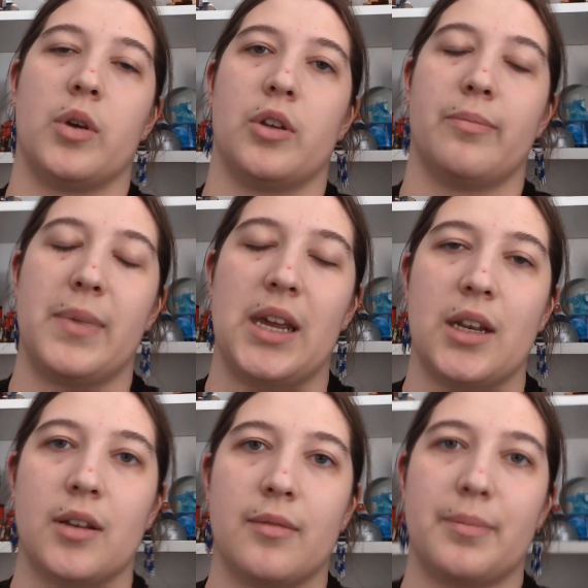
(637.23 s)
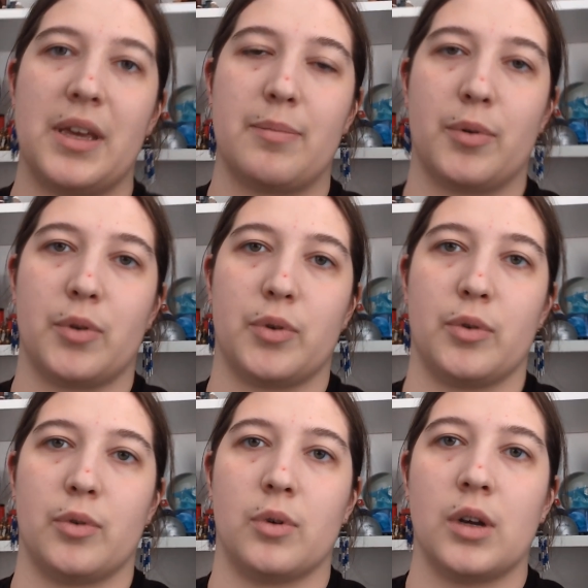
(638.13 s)
you'll meet people
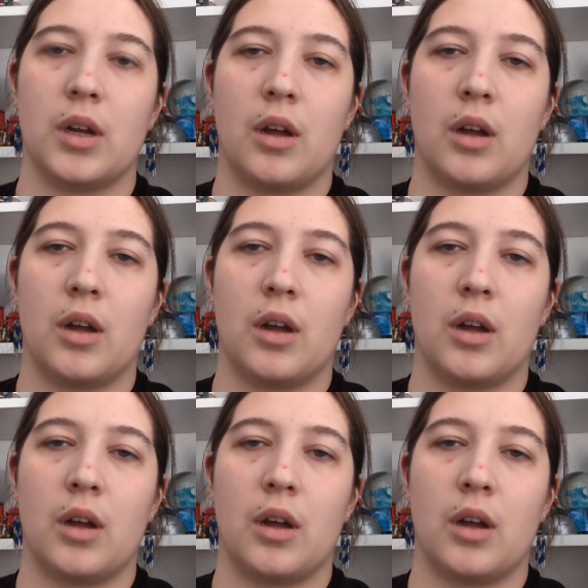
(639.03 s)
who